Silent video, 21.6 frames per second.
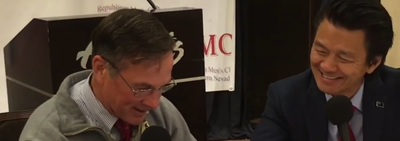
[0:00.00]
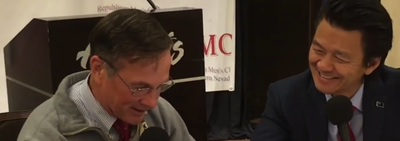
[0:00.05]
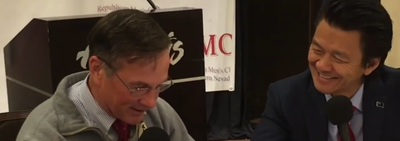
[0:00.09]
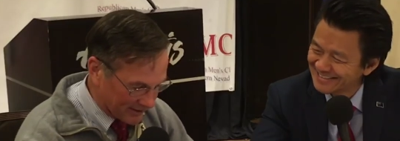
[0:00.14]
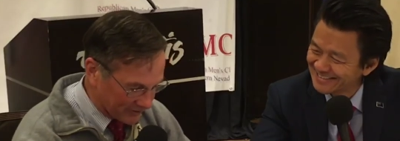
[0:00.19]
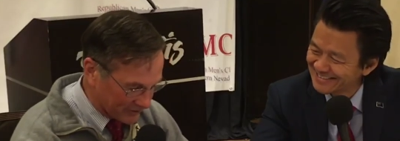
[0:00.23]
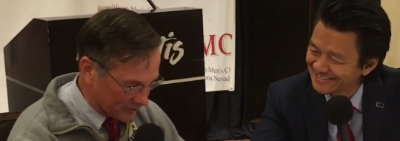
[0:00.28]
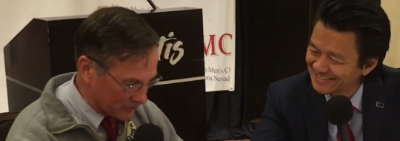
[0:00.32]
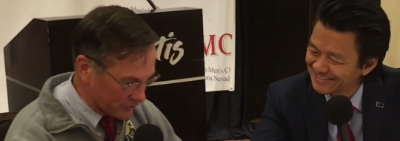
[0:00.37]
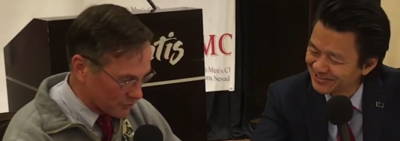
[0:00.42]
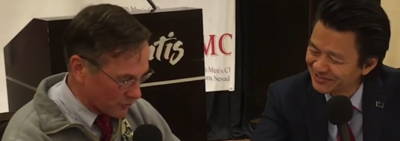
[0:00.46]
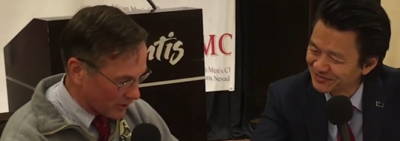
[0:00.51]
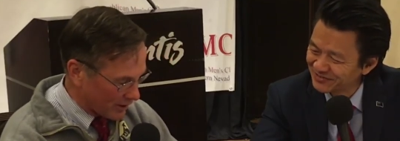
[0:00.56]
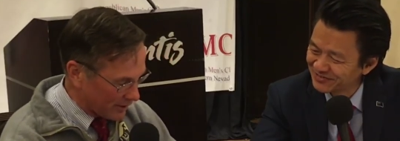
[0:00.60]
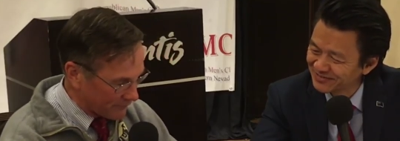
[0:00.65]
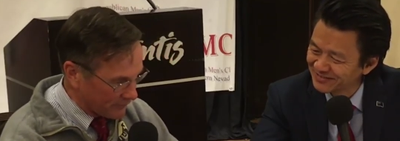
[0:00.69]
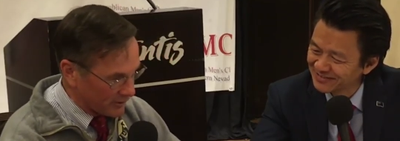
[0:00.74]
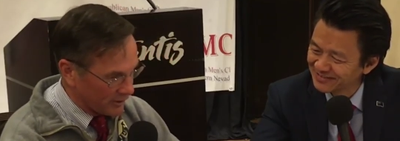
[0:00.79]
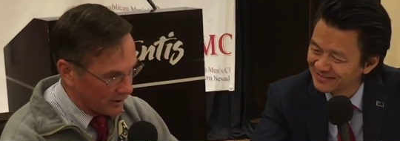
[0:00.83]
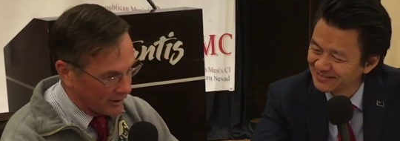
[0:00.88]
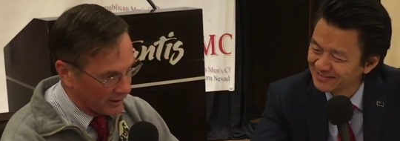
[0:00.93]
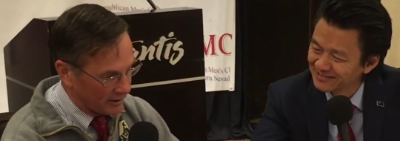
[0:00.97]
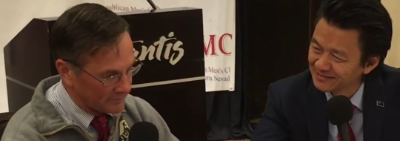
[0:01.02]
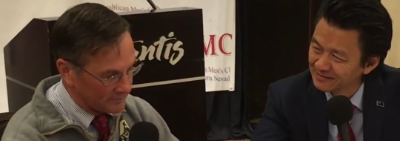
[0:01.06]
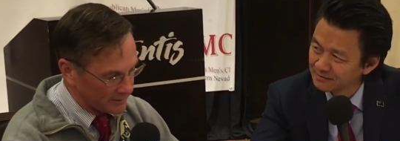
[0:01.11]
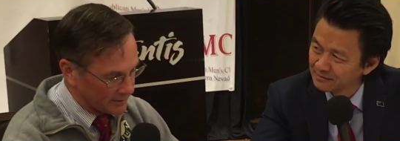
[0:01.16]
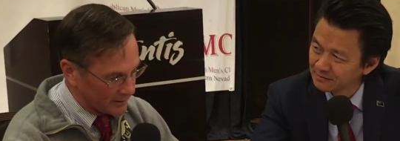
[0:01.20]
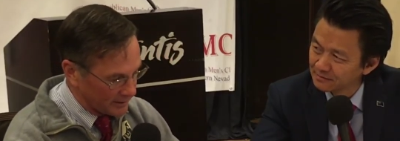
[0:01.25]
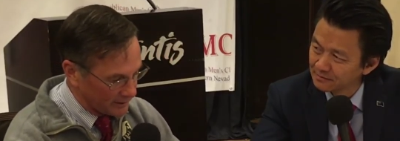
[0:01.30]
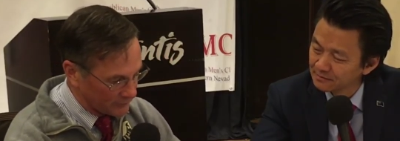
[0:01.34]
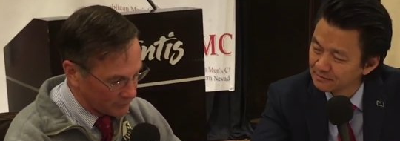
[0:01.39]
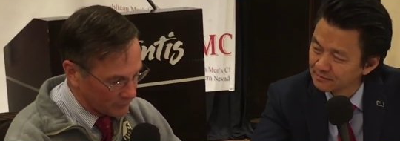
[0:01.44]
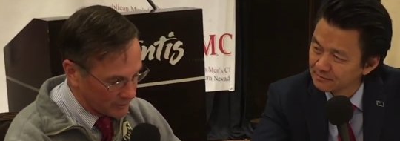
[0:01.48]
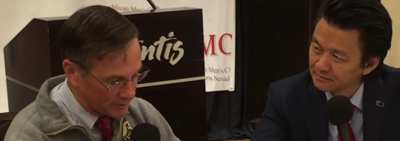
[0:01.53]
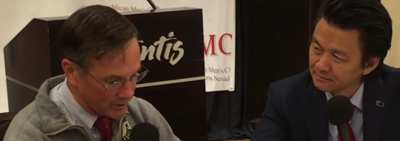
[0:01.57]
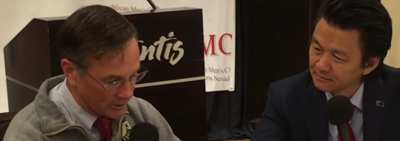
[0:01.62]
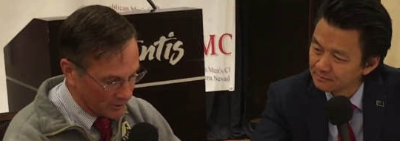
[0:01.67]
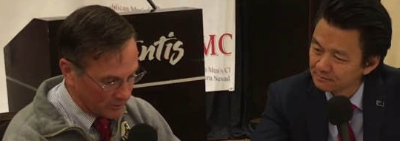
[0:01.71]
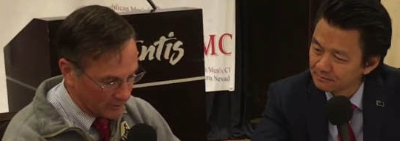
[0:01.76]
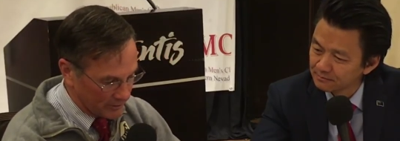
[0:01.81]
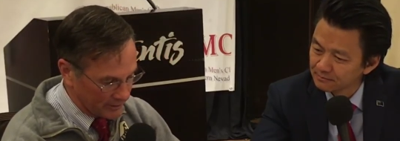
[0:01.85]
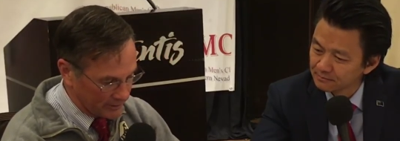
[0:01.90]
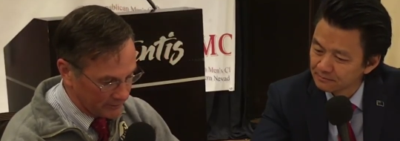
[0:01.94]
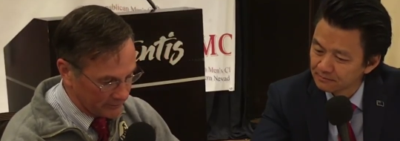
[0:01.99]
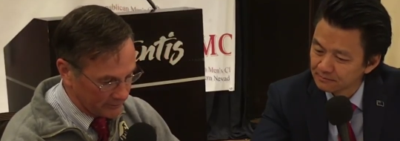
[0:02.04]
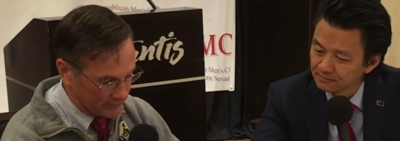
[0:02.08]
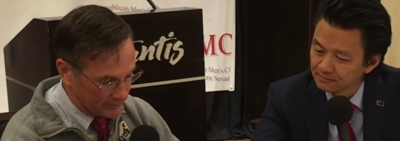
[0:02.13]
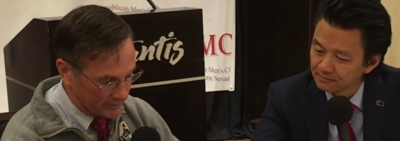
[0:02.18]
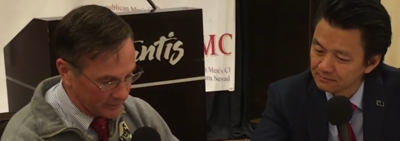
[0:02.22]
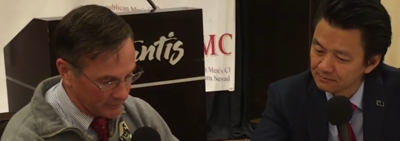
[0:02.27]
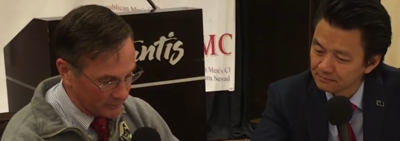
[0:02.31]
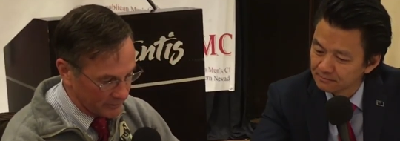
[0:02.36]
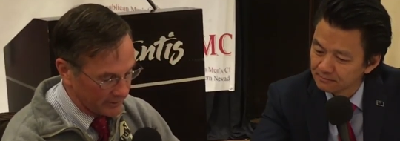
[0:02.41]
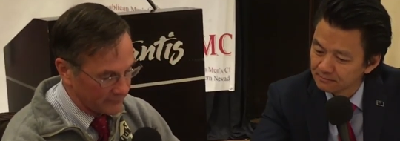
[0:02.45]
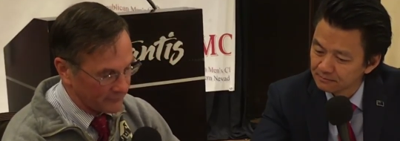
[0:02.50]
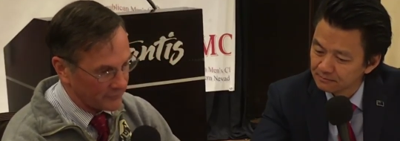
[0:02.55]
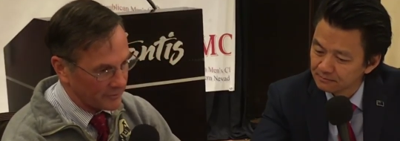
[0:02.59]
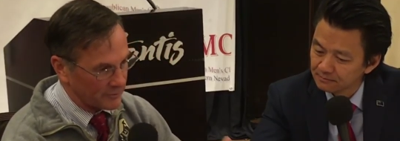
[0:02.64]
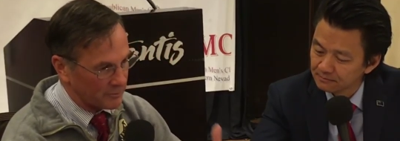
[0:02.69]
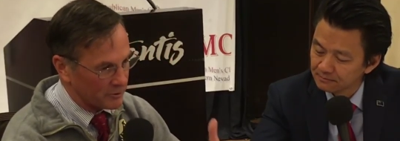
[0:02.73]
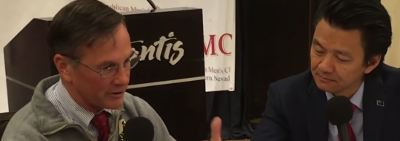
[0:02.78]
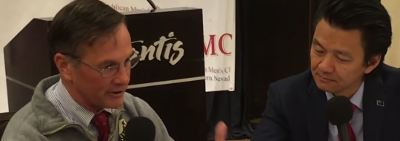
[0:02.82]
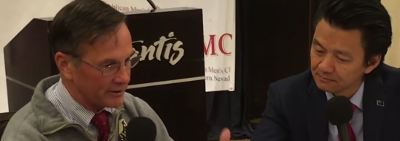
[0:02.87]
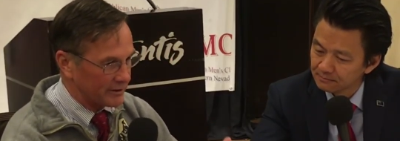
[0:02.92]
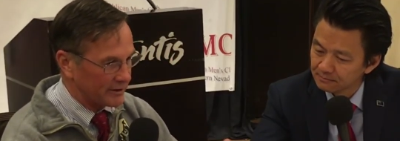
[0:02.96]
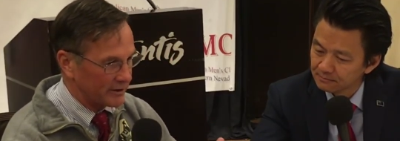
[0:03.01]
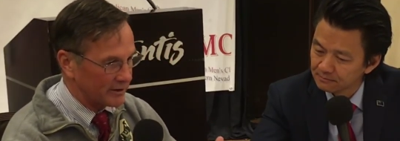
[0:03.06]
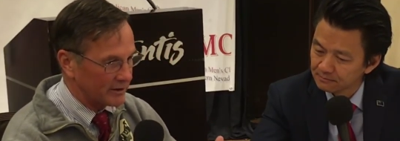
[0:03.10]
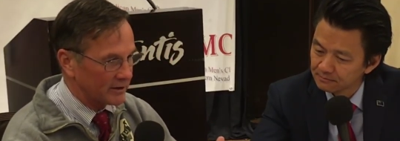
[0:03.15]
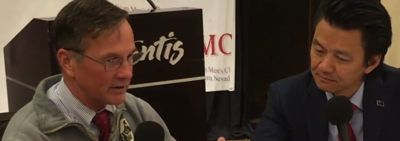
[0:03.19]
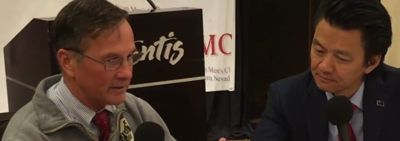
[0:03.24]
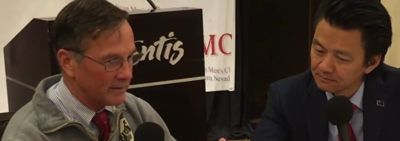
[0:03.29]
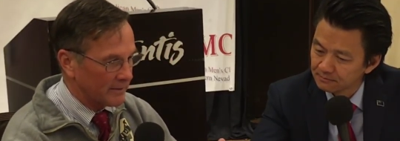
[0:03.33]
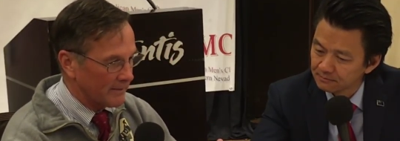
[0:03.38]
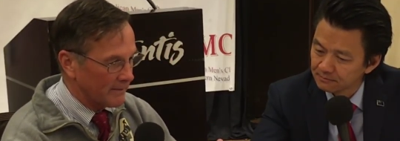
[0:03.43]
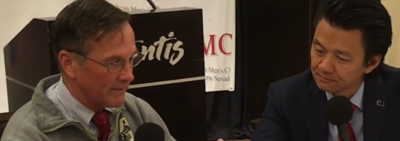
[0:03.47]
Speaker 1: So driving on as we go and get ready for the break here.